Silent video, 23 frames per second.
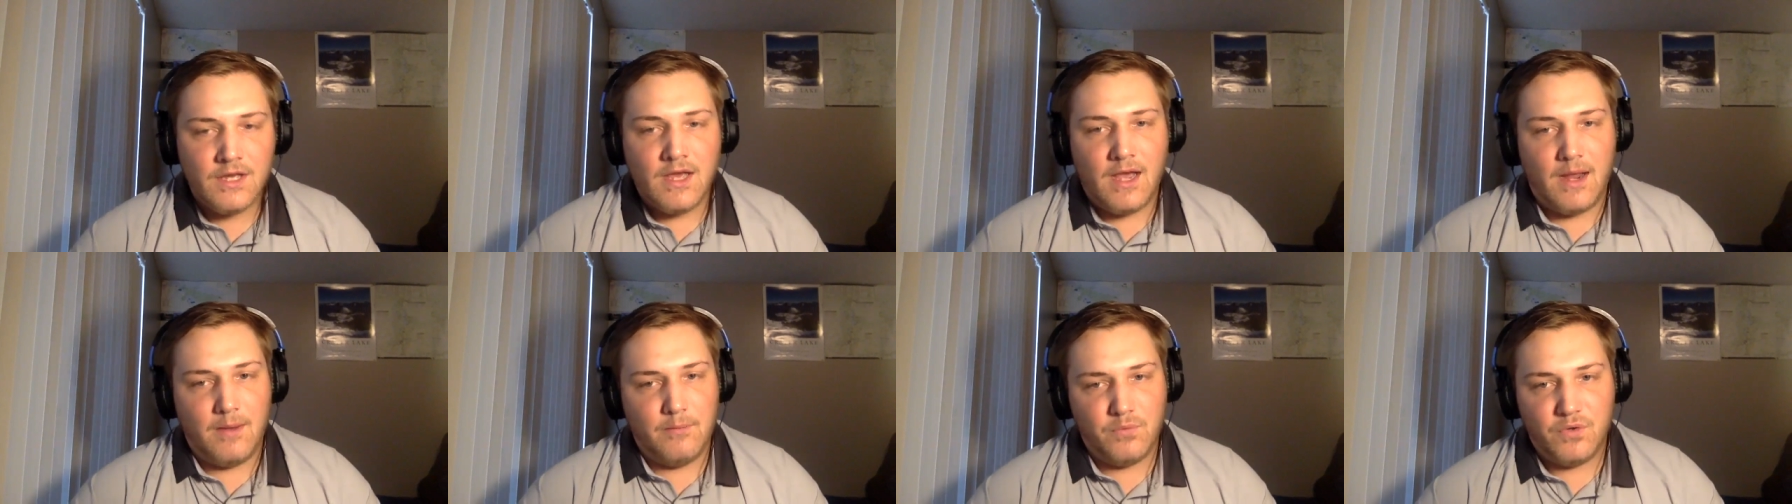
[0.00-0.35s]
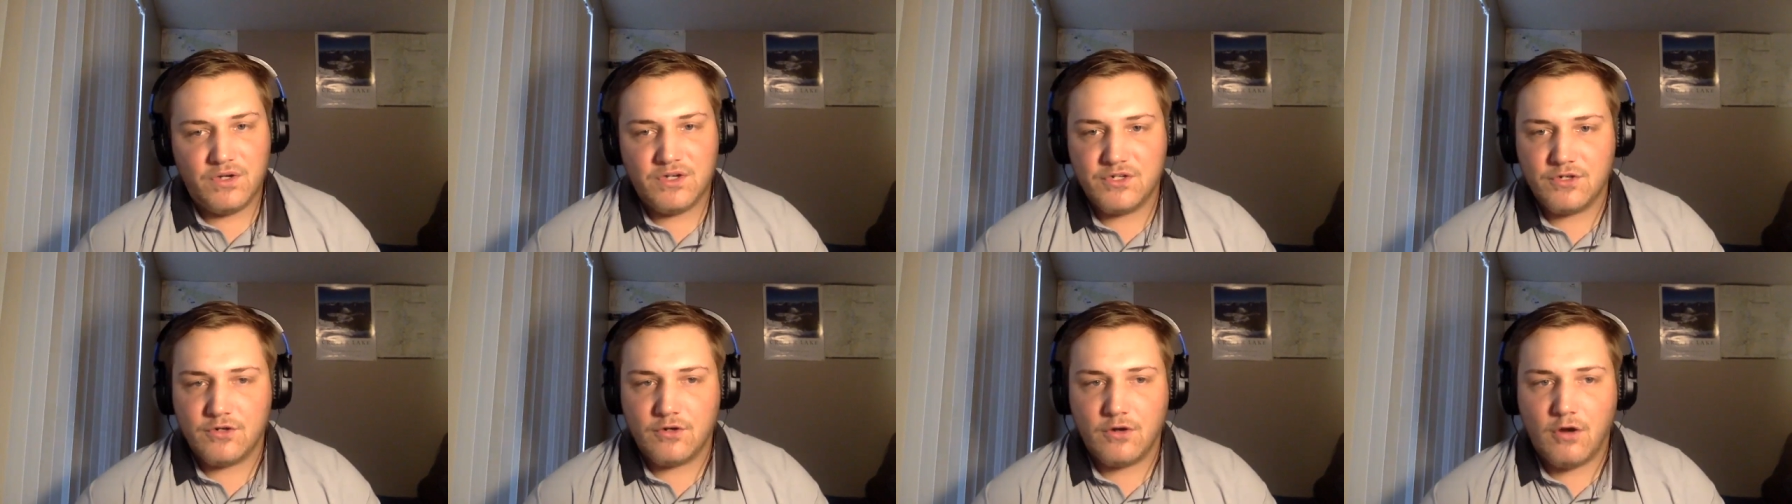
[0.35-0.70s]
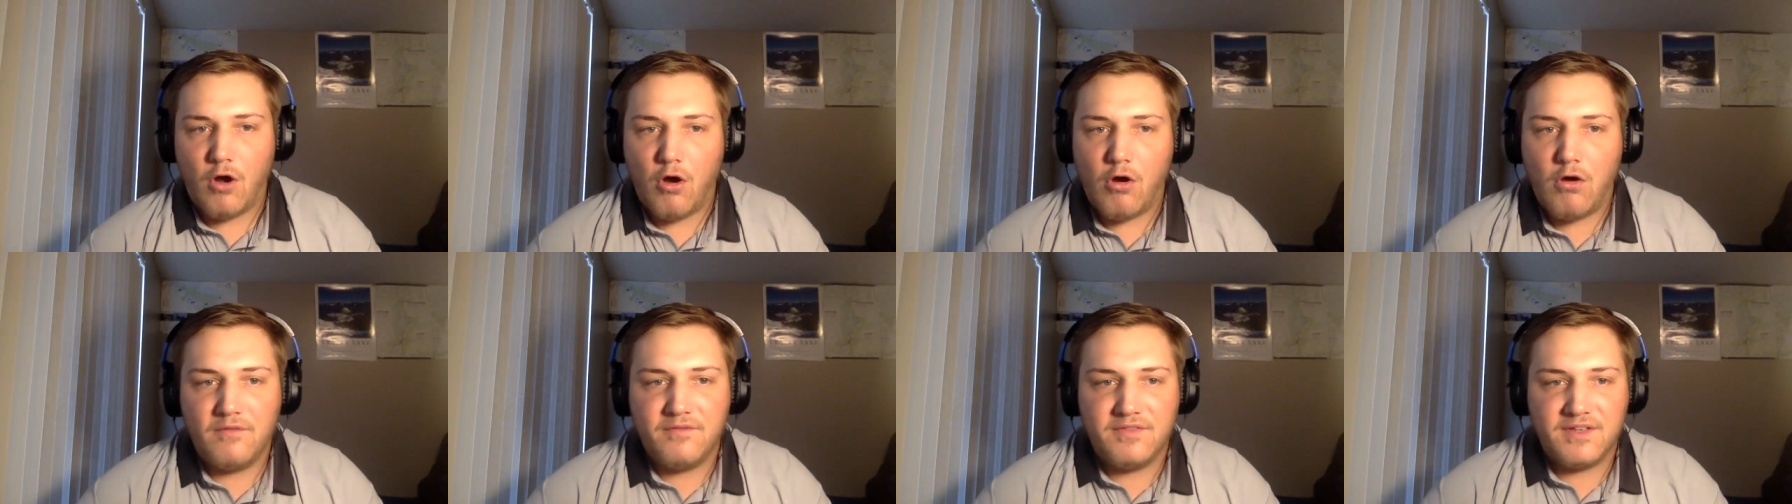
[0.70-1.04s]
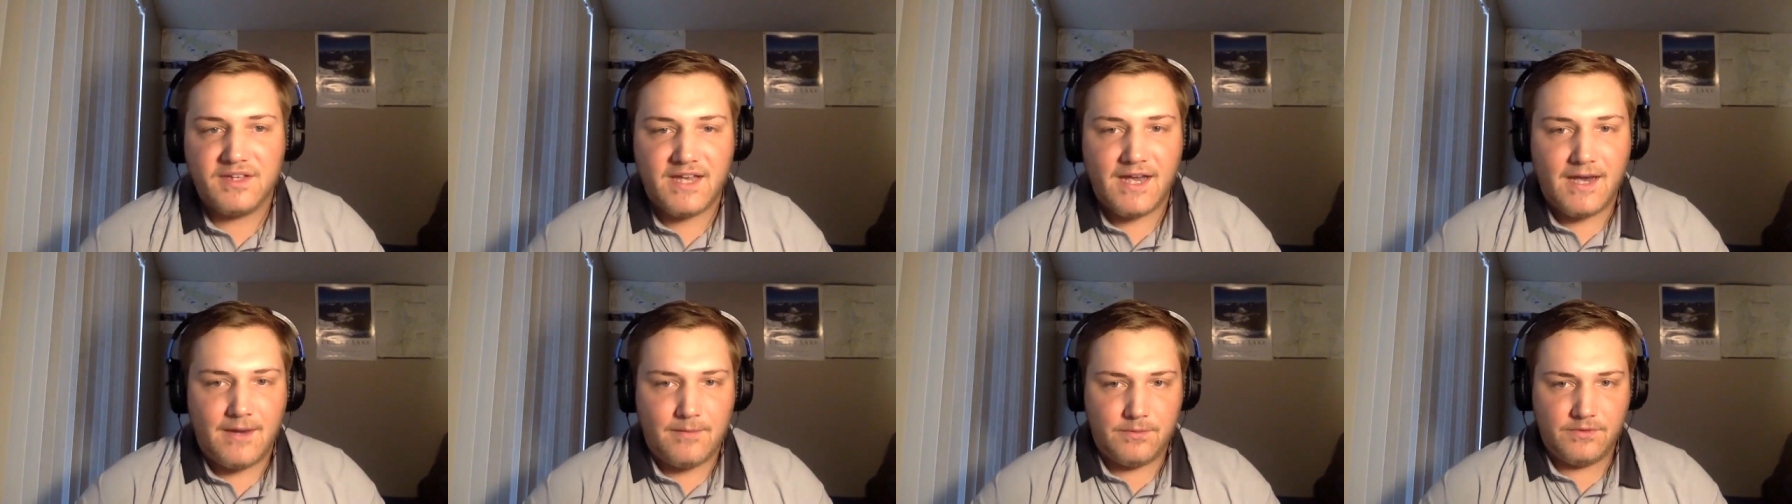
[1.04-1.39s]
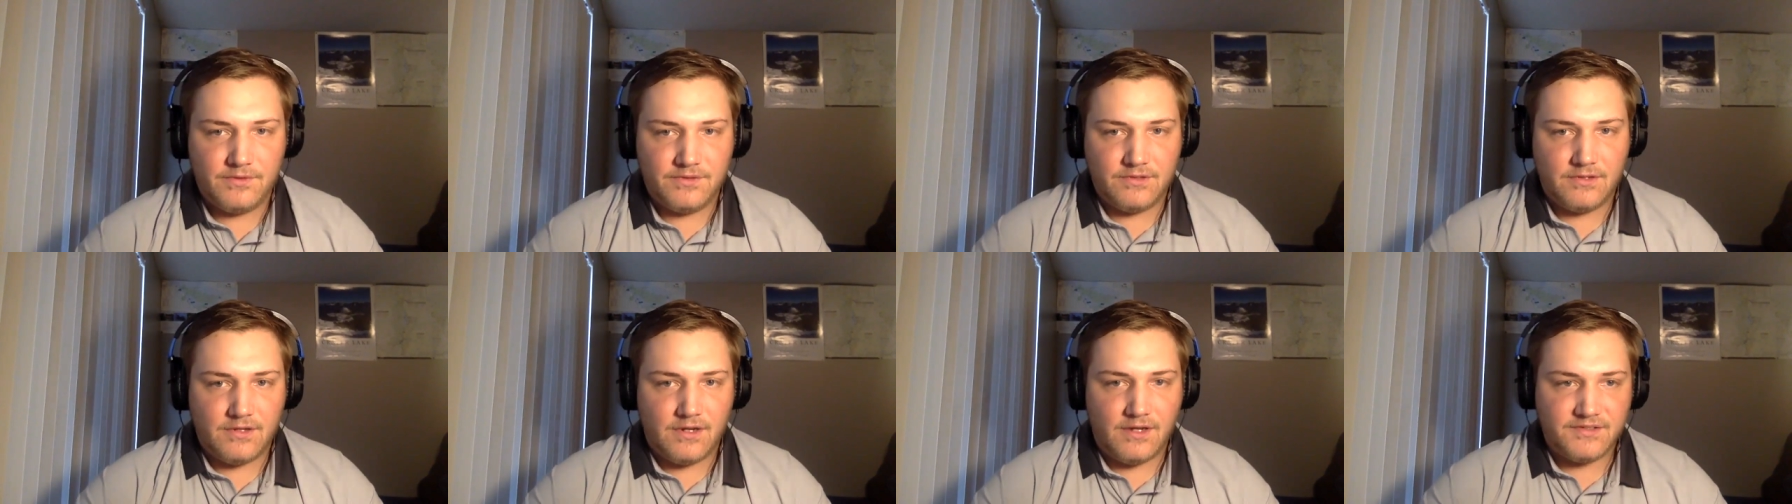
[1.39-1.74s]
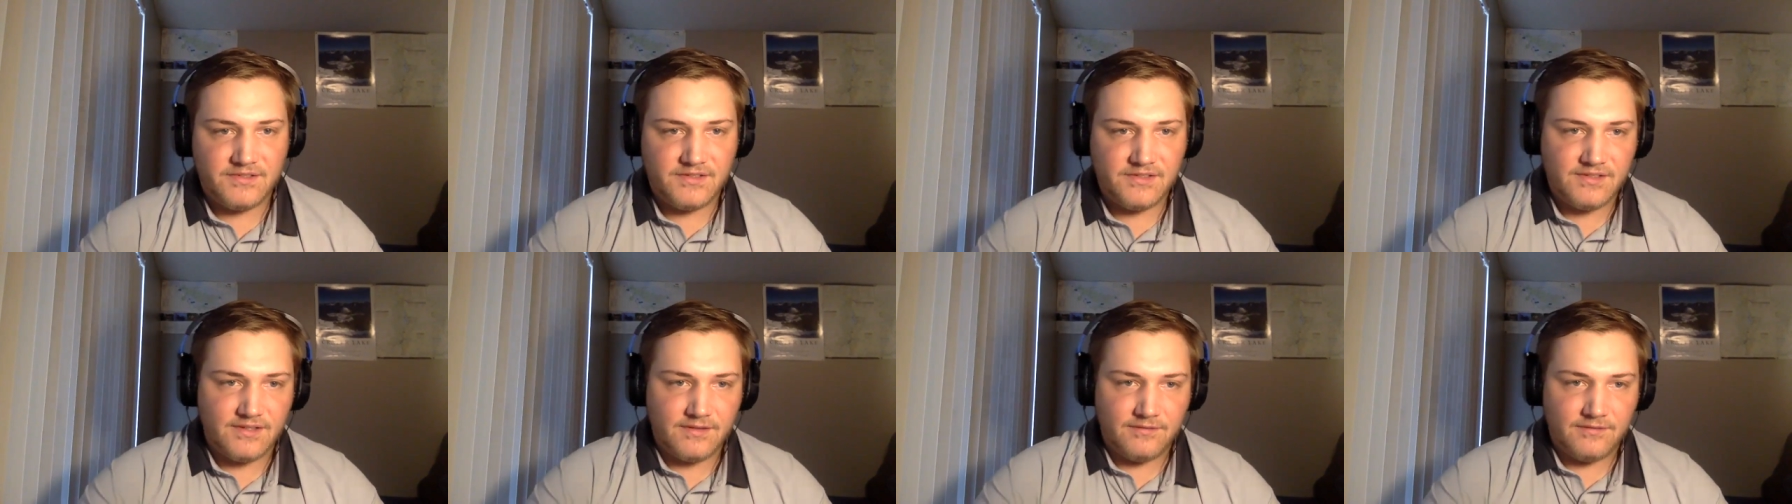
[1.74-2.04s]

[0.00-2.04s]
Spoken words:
I'm pretty sure all of the Capitals' losses